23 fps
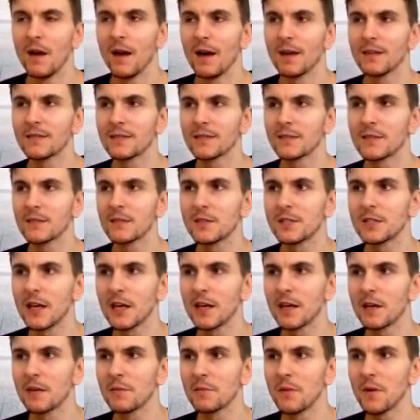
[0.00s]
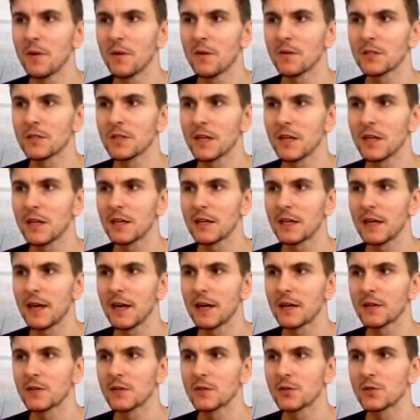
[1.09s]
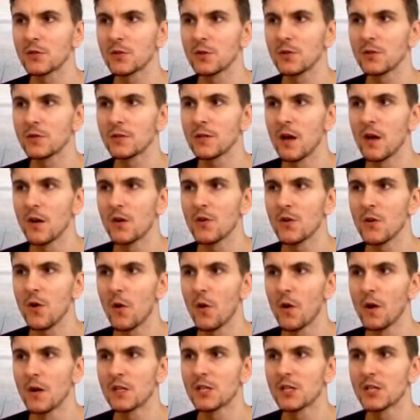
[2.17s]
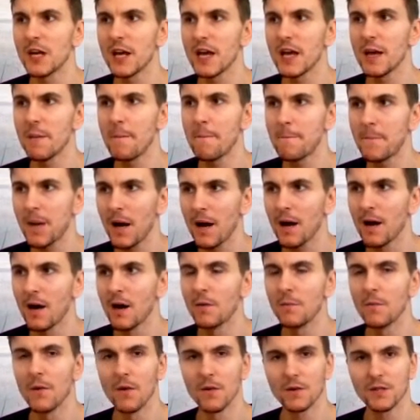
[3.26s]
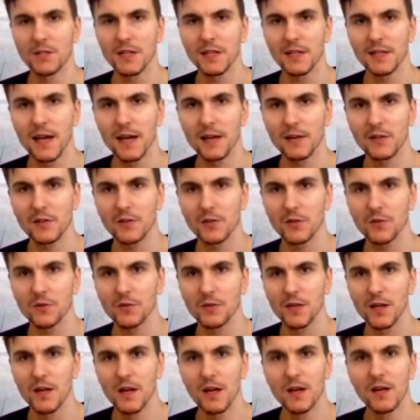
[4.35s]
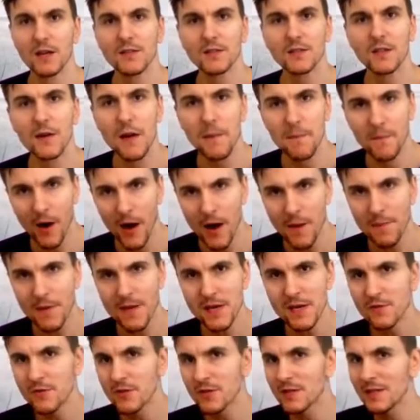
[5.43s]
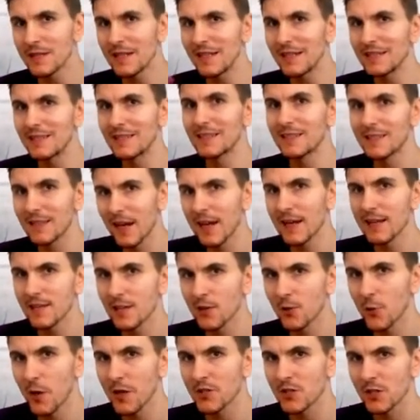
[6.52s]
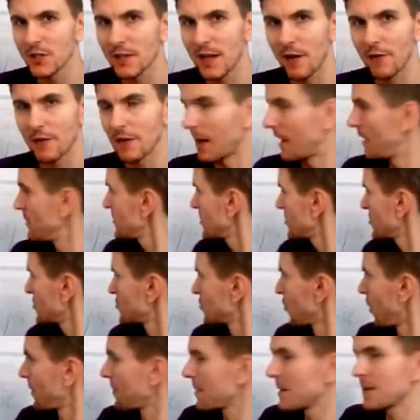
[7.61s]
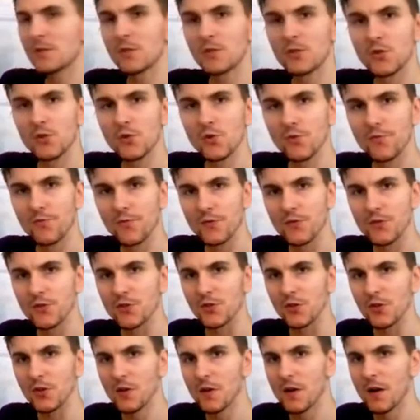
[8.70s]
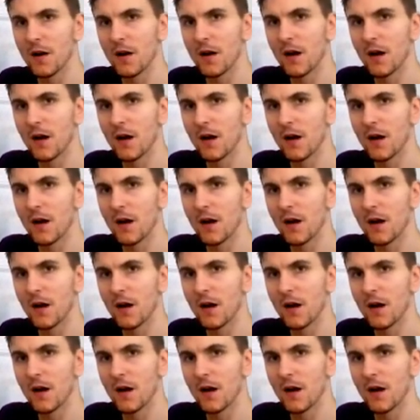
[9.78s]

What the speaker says: Est-ce que j'ai mangé quelque chose? Non, j'ai pas mangé quelque chose. So it might be you just need to say the question out loud, swapping the tu for the je,